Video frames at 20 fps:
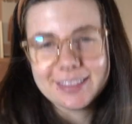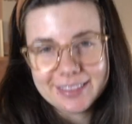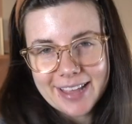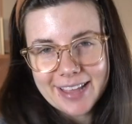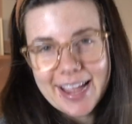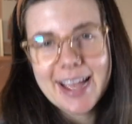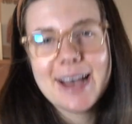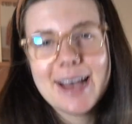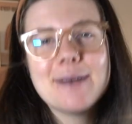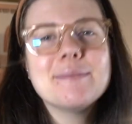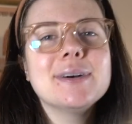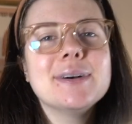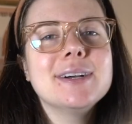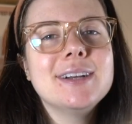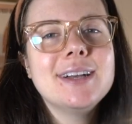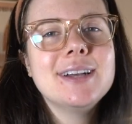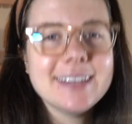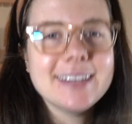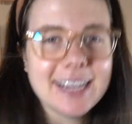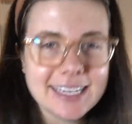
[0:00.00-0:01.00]
glam
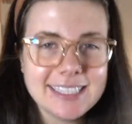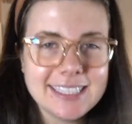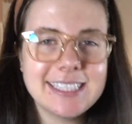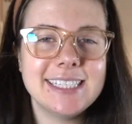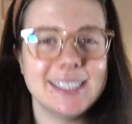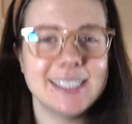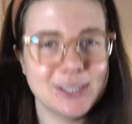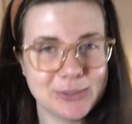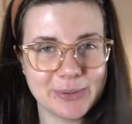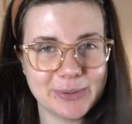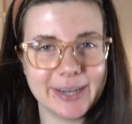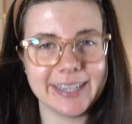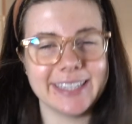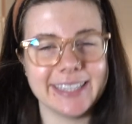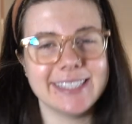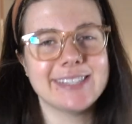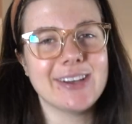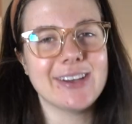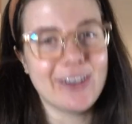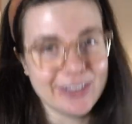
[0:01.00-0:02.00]

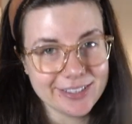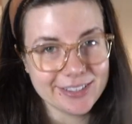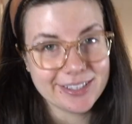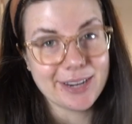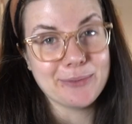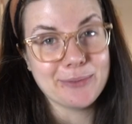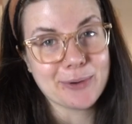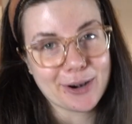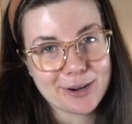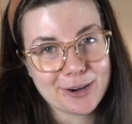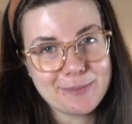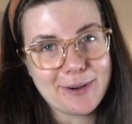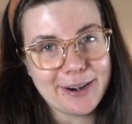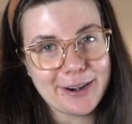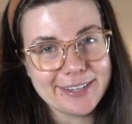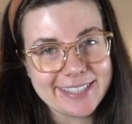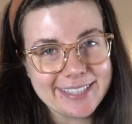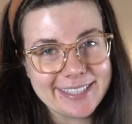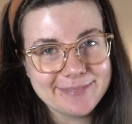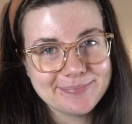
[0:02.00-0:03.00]
1920s holiday work
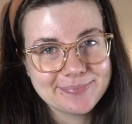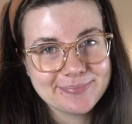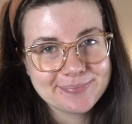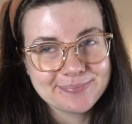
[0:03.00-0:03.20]
party.